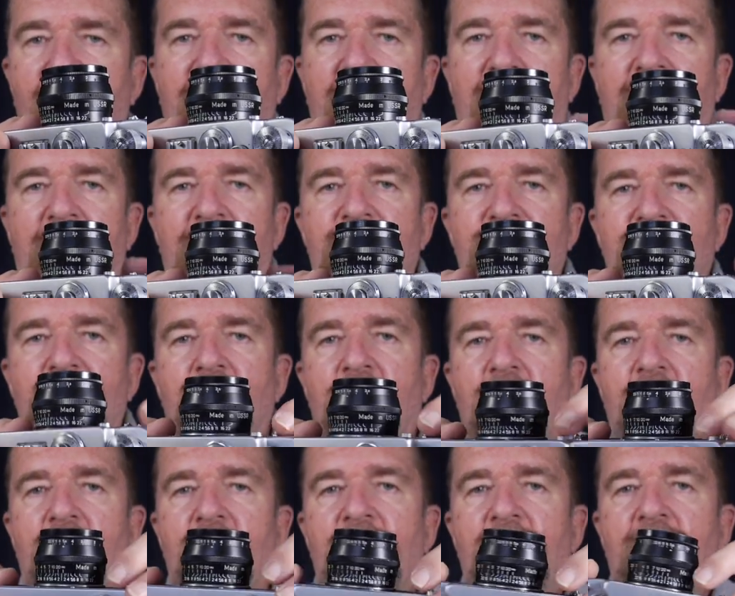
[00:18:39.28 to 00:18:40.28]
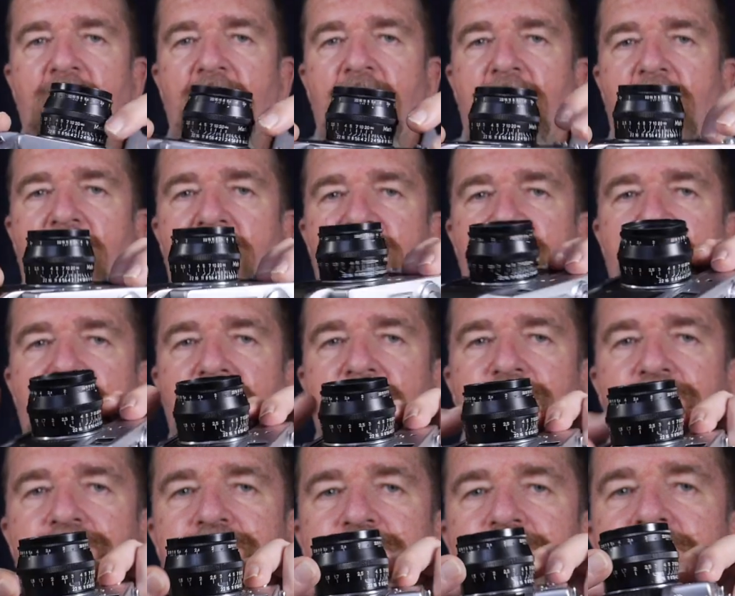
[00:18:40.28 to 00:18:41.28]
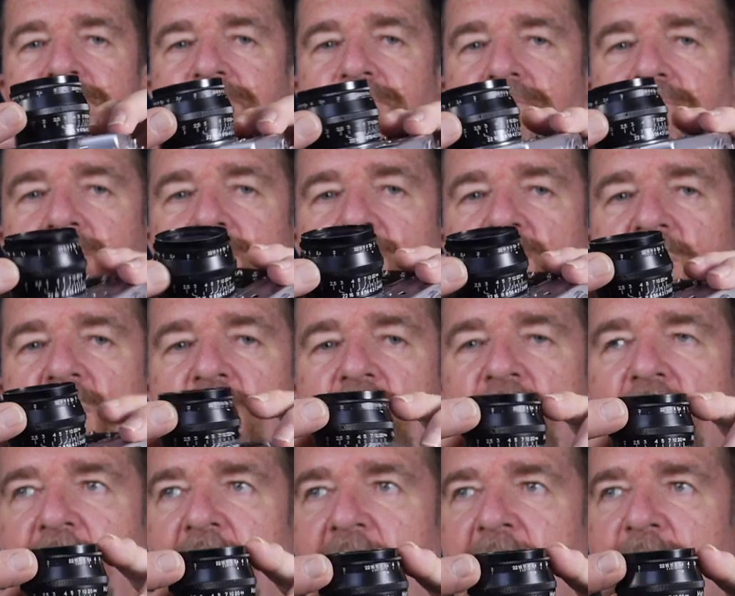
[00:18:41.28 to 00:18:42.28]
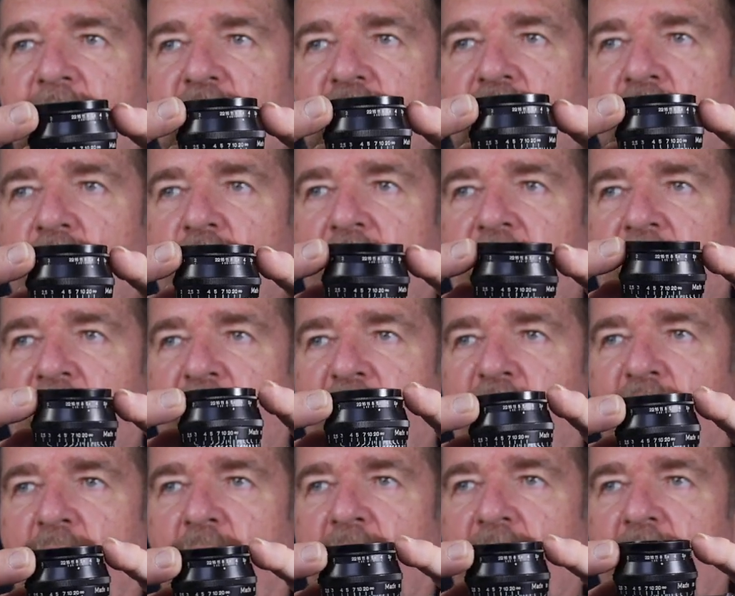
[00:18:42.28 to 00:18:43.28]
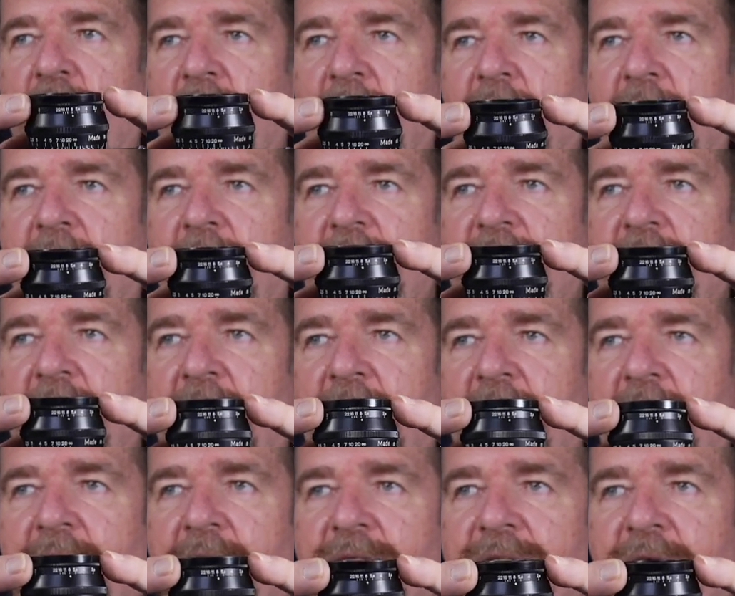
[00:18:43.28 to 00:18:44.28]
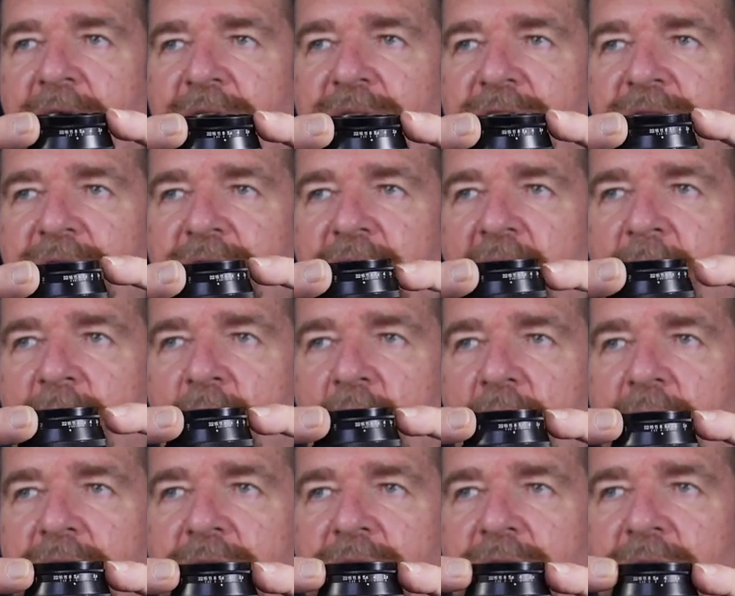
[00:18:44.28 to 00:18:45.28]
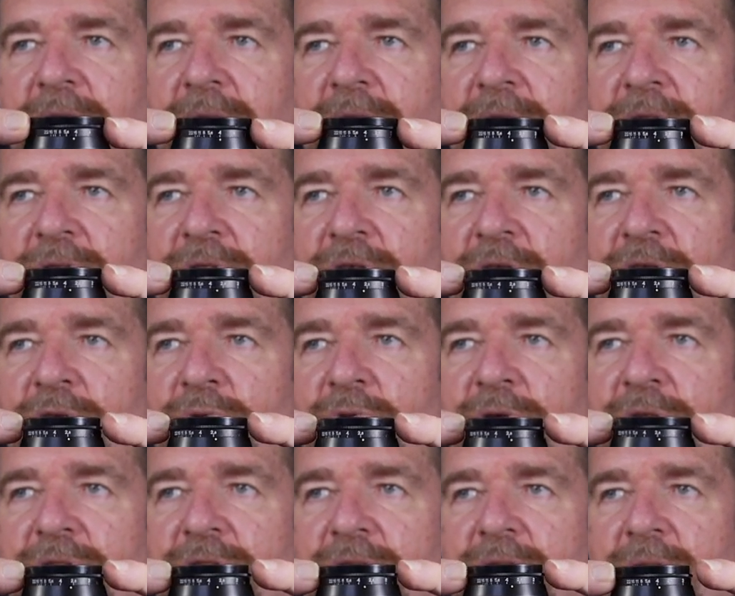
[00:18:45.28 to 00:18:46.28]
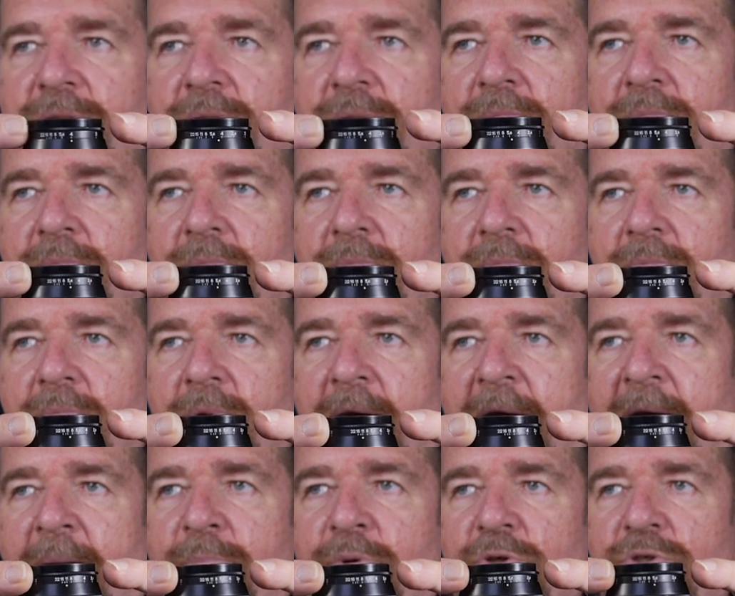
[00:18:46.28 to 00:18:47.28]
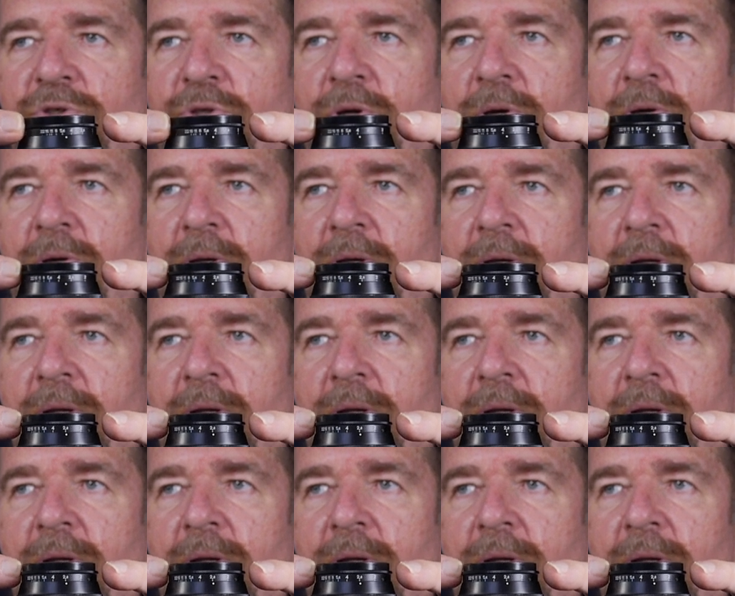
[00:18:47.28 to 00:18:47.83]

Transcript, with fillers: And uh, it has the aperture ring on the front of the lens and it is a stepless continuous mm, aperture.